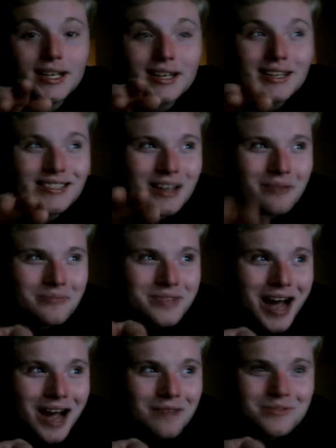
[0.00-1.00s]

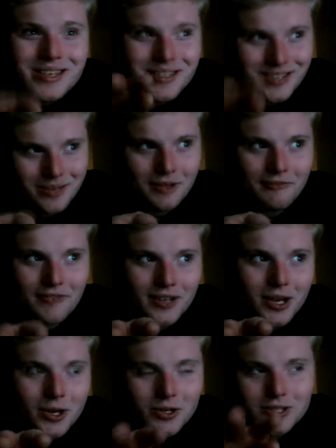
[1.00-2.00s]
sometimes in some of the
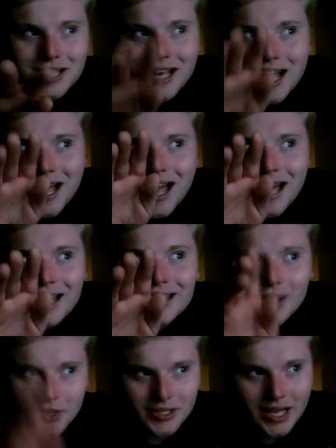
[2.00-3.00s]
videos,
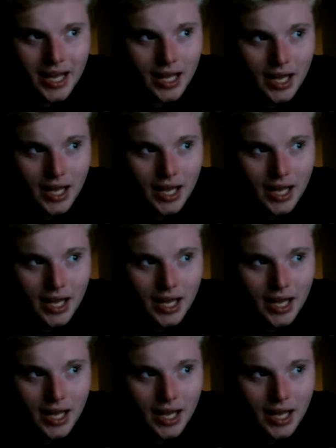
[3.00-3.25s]
there's a